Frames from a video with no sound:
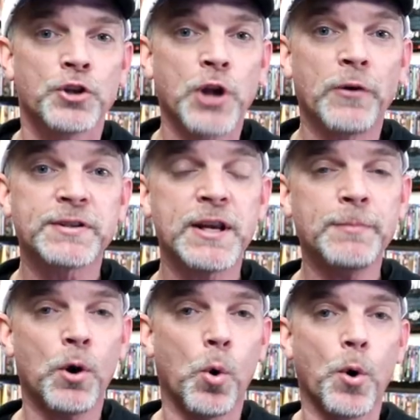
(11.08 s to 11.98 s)
So I received
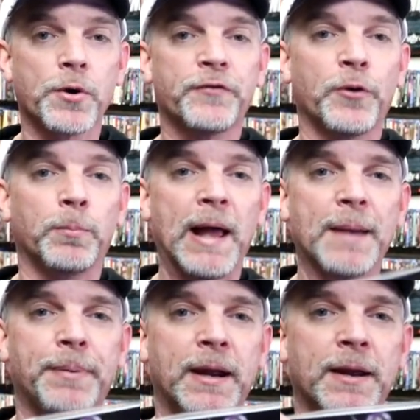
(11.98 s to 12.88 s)
my order for
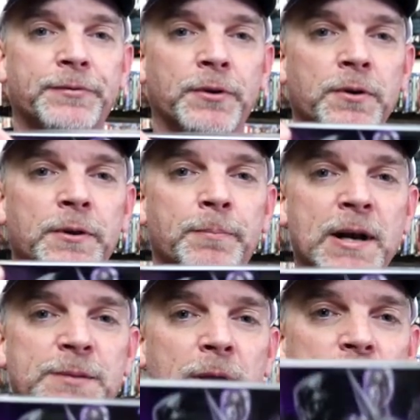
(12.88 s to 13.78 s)
Black Panther, the
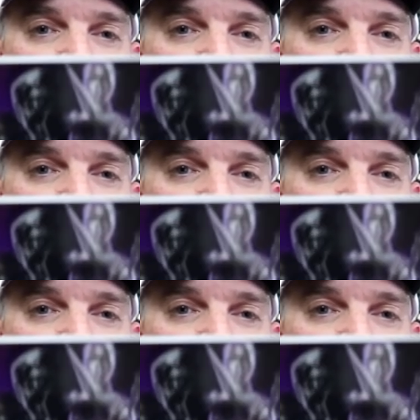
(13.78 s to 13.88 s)
Best Buy